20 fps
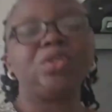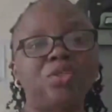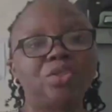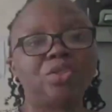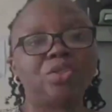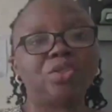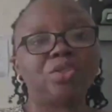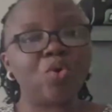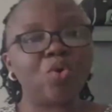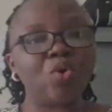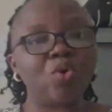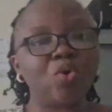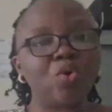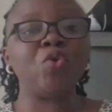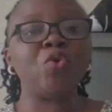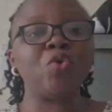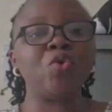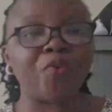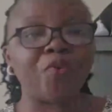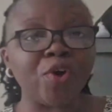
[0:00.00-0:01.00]

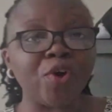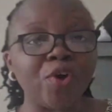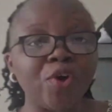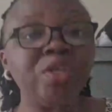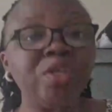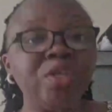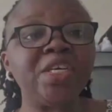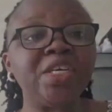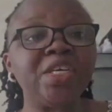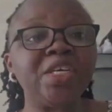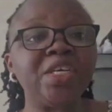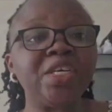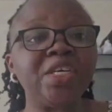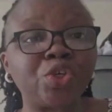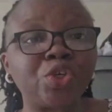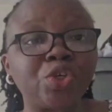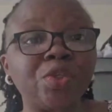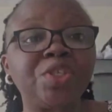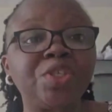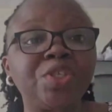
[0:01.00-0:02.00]
So you follow the
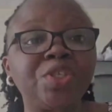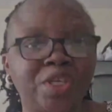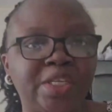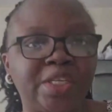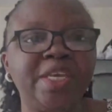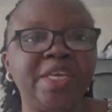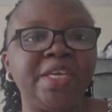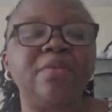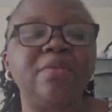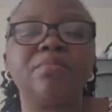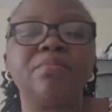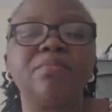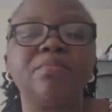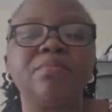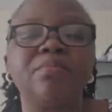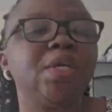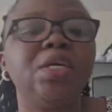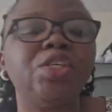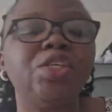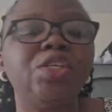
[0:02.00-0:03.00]
instructions strictly.
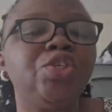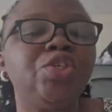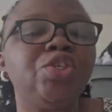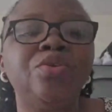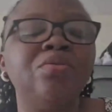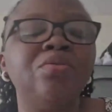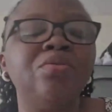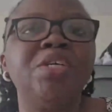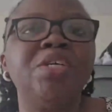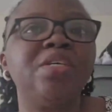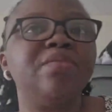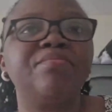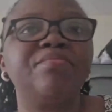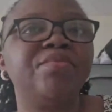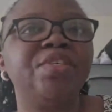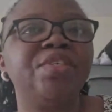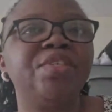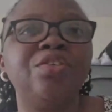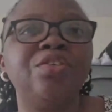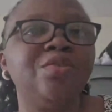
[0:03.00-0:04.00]
It shouldn't
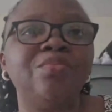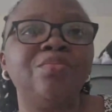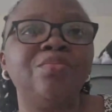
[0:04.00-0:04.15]
be.